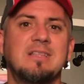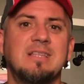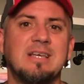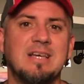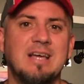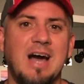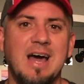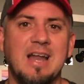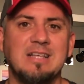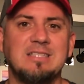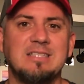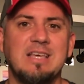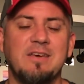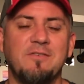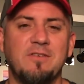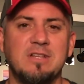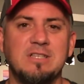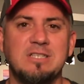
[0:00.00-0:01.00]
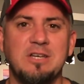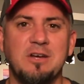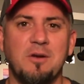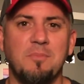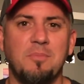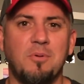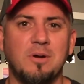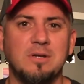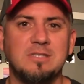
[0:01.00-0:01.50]
that God has given us here
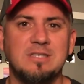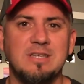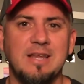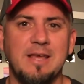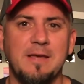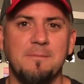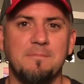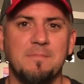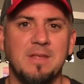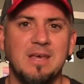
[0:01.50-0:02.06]
at Port City.